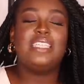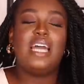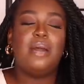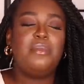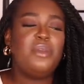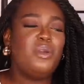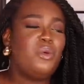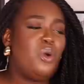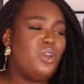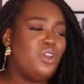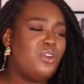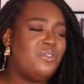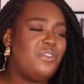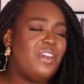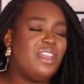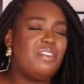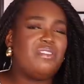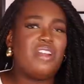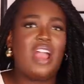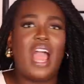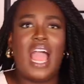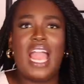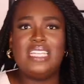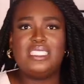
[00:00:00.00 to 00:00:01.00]
Tell me what your
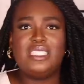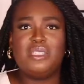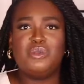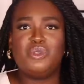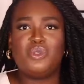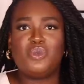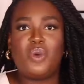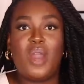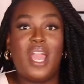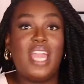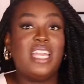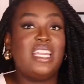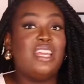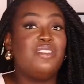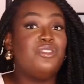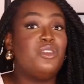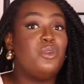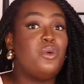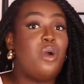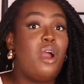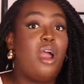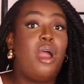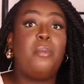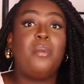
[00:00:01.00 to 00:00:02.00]
favorite items were and if
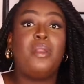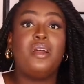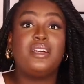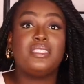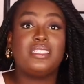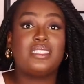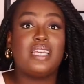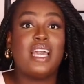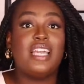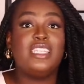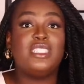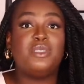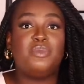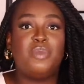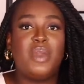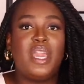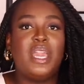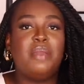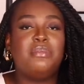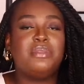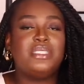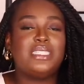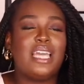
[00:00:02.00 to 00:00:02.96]
you are a plus size babe,